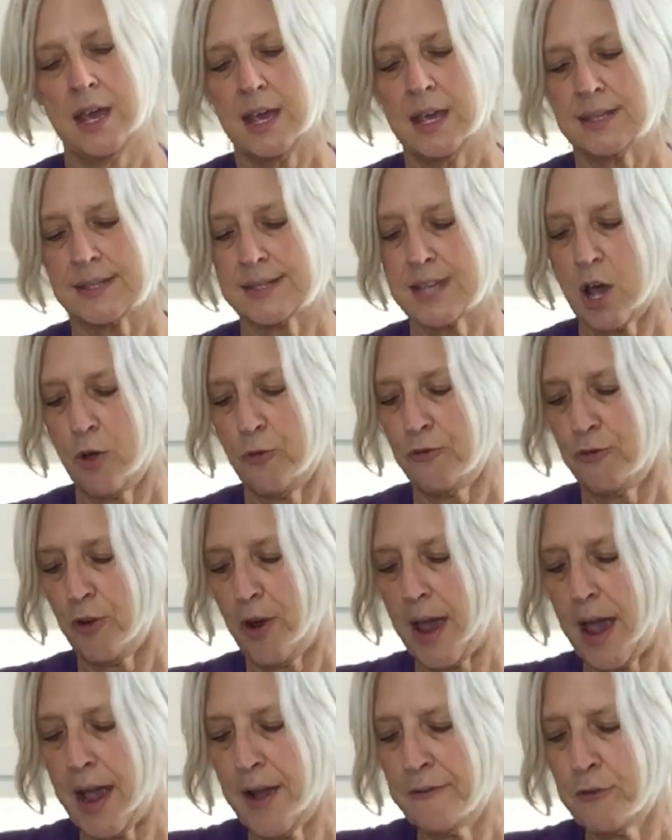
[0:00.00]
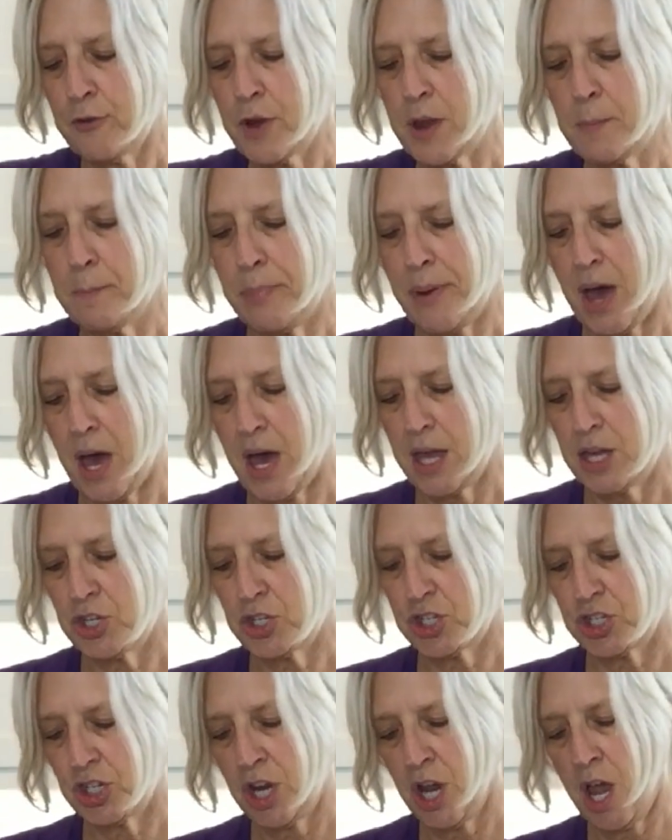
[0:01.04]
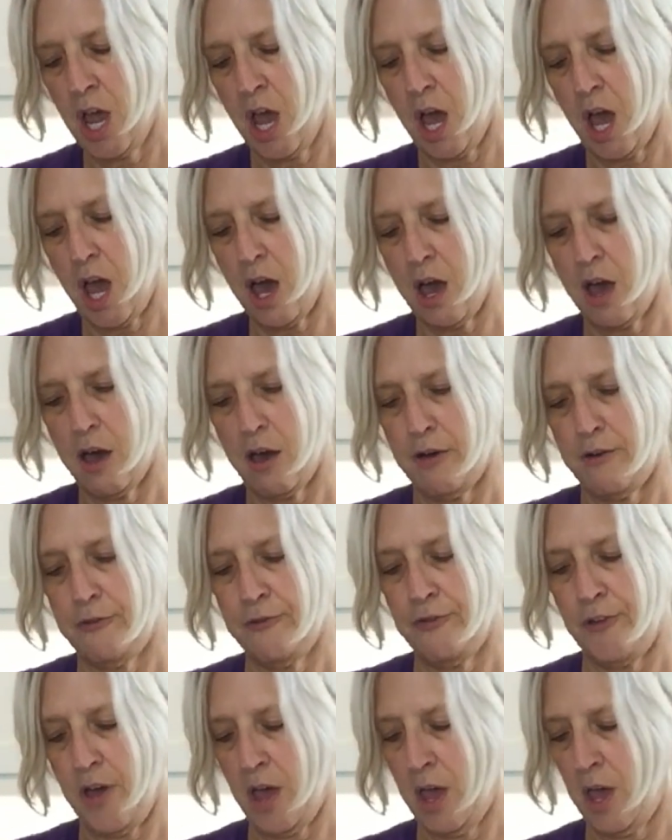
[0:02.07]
so for every bunch of